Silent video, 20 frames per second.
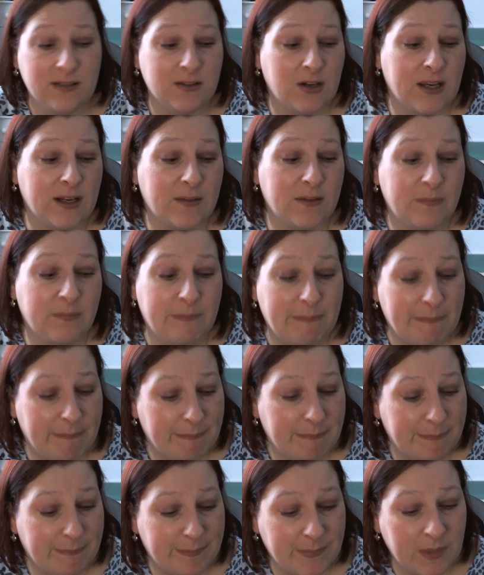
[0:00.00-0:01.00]
I had
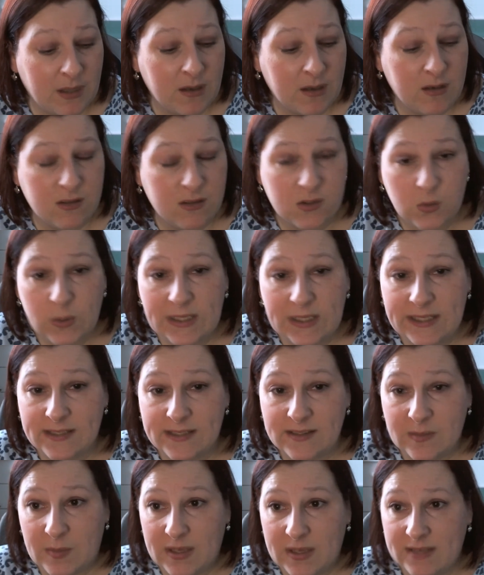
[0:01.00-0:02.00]
squillions
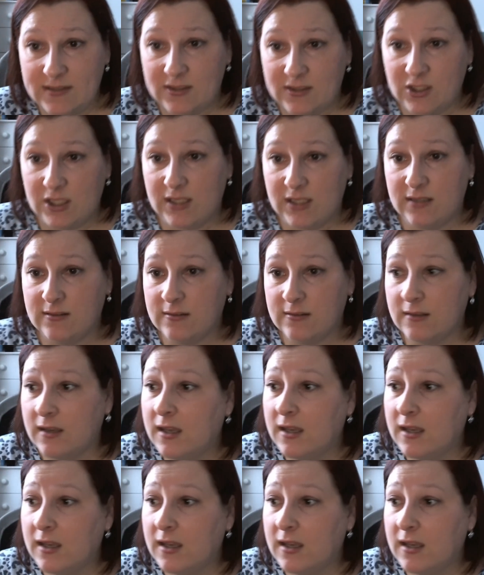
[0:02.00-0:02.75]
of pairs of jeans,